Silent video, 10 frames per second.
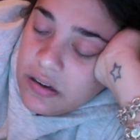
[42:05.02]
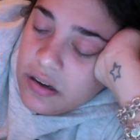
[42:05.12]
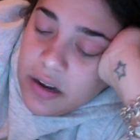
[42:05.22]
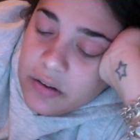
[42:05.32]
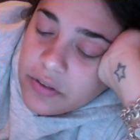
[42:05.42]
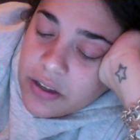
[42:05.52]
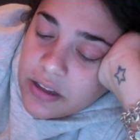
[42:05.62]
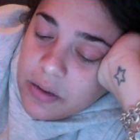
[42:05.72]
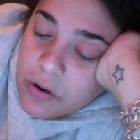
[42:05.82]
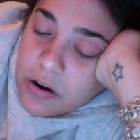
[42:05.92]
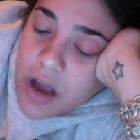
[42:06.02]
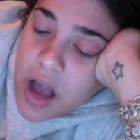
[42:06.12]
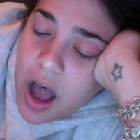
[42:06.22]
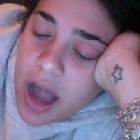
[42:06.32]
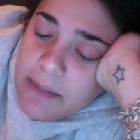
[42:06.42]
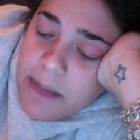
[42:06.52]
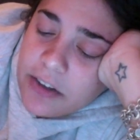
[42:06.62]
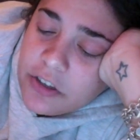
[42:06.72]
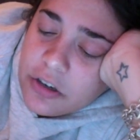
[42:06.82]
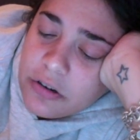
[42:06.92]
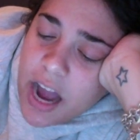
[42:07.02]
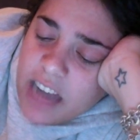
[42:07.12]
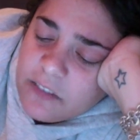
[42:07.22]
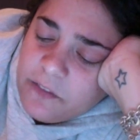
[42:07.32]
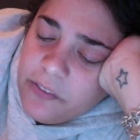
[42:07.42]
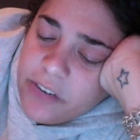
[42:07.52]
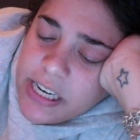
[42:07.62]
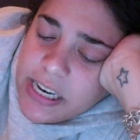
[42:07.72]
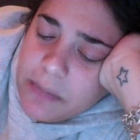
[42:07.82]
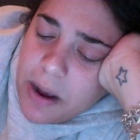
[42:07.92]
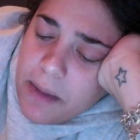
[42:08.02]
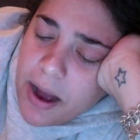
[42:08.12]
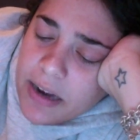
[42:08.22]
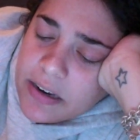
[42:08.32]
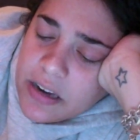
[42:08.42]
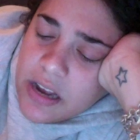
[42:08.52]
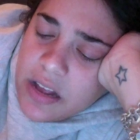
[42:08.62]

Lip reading: I don't think they were. I imagined her eyes vividly in my mind.